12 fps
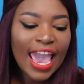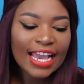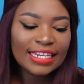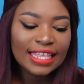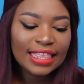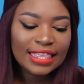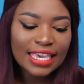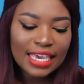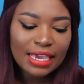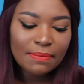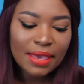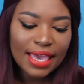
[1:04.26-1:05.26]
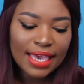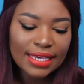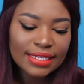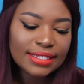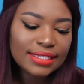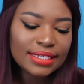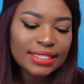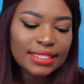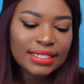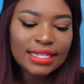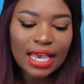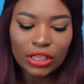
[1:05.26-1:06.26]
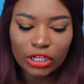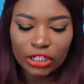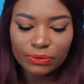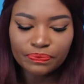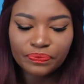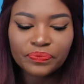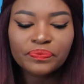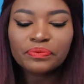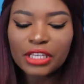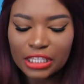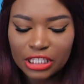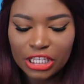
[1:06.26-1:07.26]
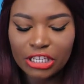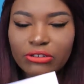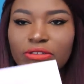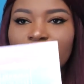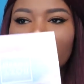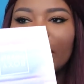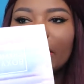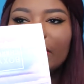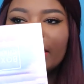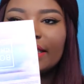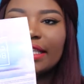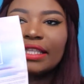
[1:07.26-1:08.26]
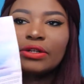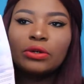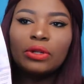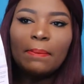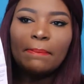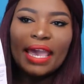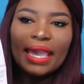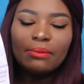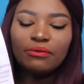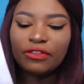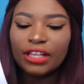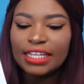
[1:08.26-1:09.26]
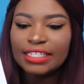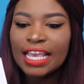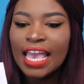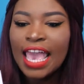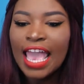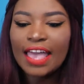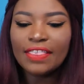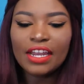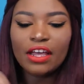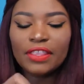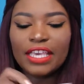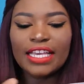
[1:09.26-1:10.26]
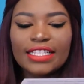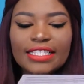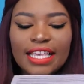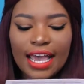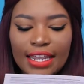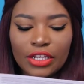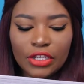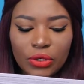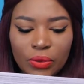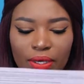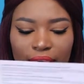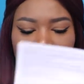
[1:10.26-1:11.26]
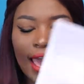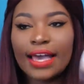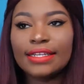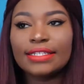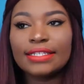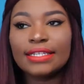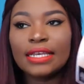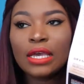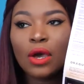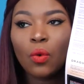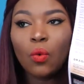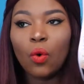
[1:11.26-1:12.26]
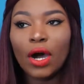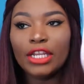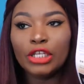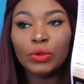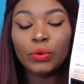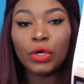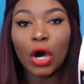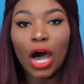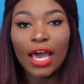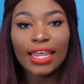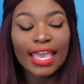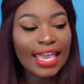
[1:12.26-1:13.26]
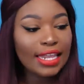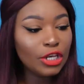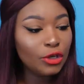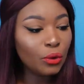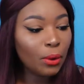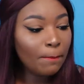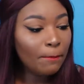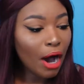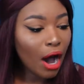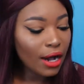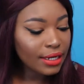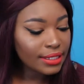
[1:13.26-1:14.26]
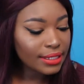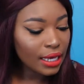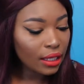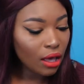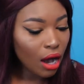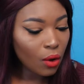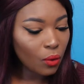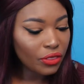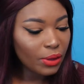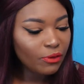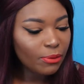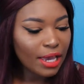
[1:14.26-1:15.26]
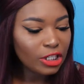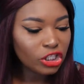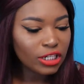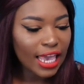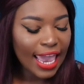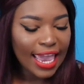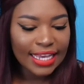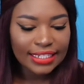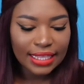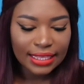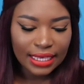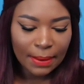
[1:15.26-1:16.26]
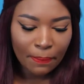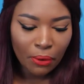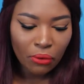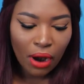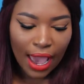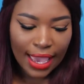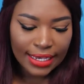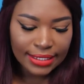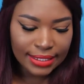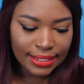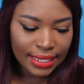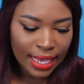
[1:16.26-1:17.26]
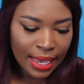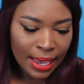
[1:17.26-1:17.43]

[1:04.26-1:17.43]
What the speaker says: And the theme is stellar. That's cute. So here is a little pamphlet. And then on the inside, you get what you got in your box, along with information and the price.